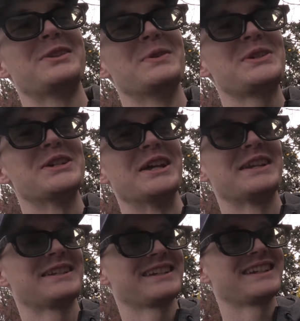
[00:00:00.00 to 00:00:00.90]
do shit
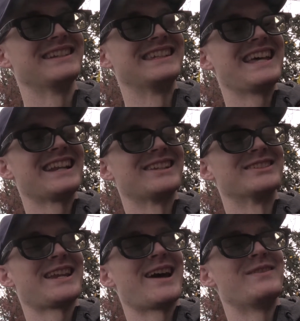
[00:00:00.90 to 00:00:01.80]
because that
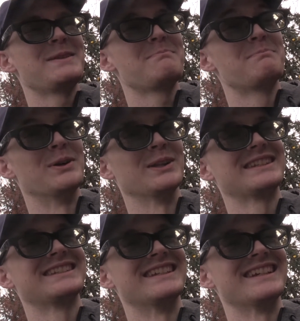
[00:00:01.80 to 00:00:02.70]
doesn't have any
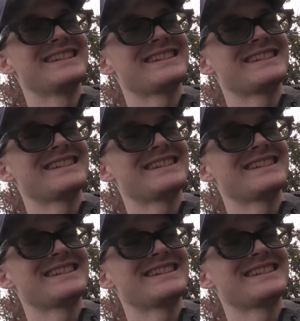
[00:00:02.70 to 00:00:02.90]
bullets in it.